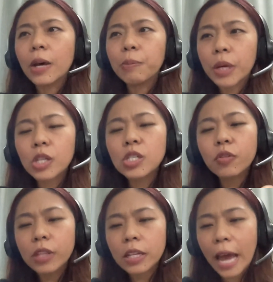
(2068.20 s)
because
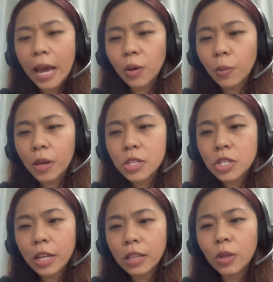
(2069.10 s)
of the language
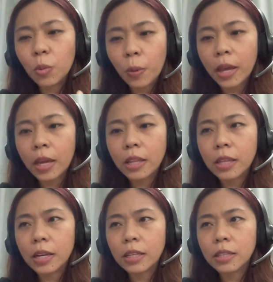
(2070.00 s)
and the way
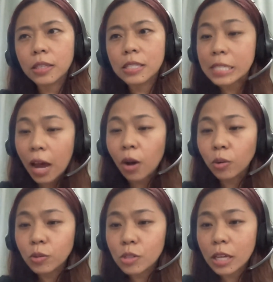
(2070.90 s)
that it
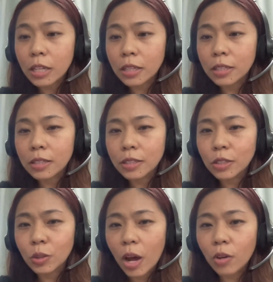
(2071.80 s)
sounds and, you
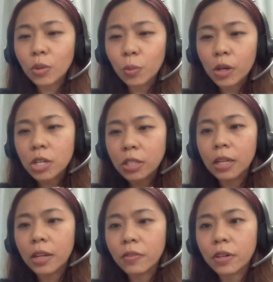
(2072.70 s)
know, how the words are
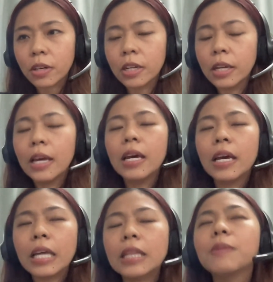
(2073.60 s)
delivered,
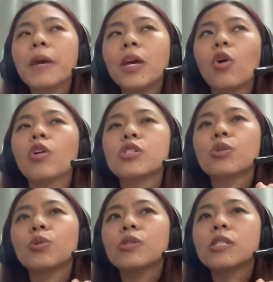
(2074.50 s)
it may
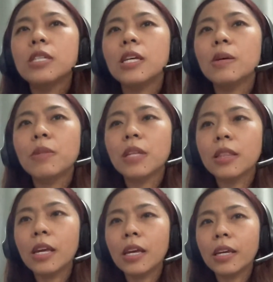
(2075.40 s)
also seem that
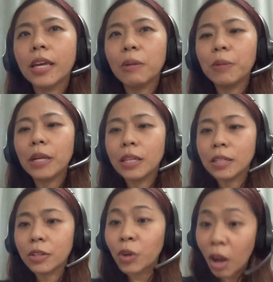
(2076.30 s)
they can be a
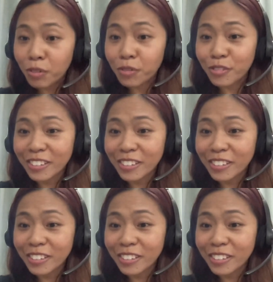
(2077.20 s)
little rough.